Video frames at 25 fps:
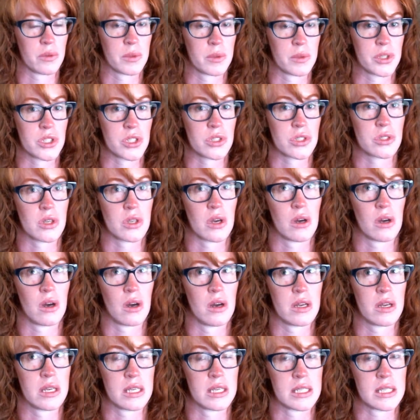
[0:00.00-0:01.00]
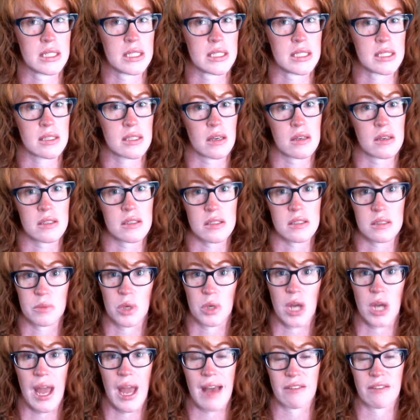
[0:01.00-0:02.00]
which is
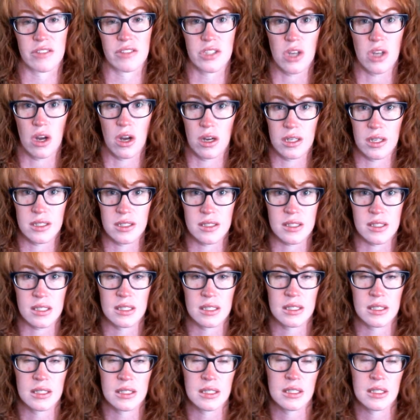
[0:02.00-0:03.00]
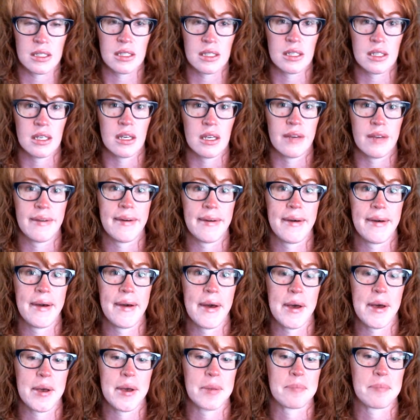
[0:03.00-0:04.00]
customer avatars.
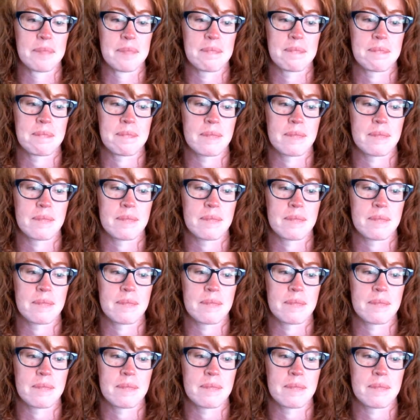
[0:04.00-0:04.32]
Um,